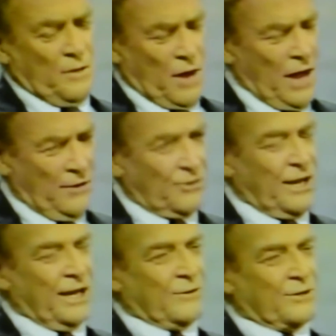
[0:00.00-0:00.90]
I don't know
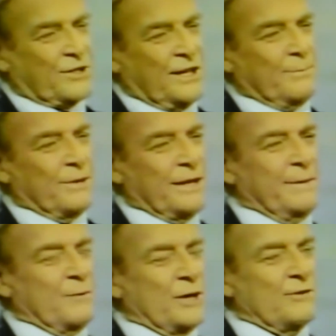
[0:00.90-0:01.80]
how to assign blame
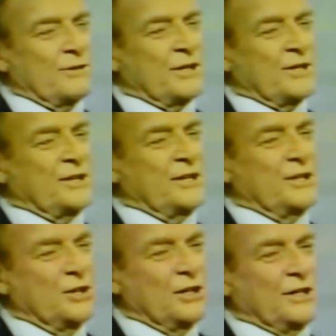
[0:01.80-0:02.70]
and whether it does any
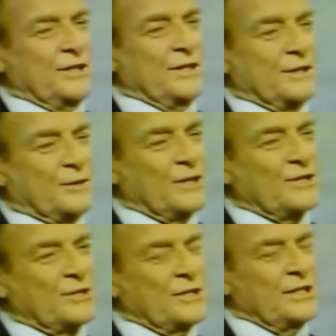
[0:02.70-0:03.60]
good. The
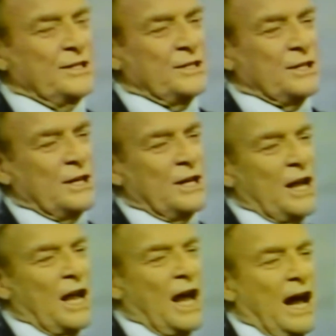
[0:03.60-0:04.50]
question is,
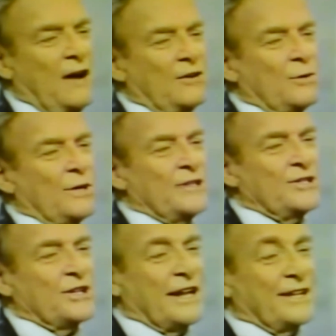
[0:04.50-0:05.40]
how do we
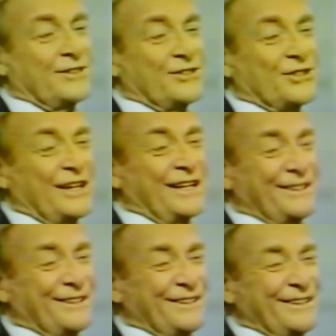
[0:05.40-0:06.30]
educate the
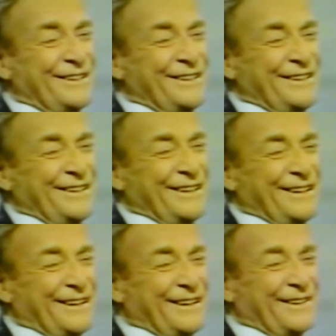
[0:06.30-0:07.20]
child?
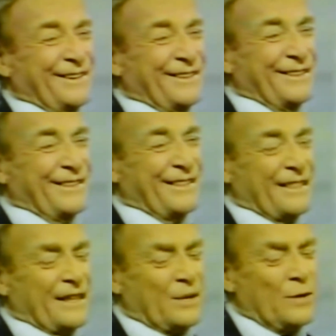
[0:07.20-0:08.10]

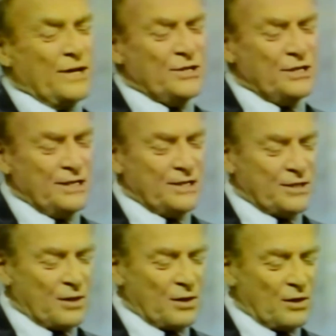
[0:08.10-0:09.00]
The question is,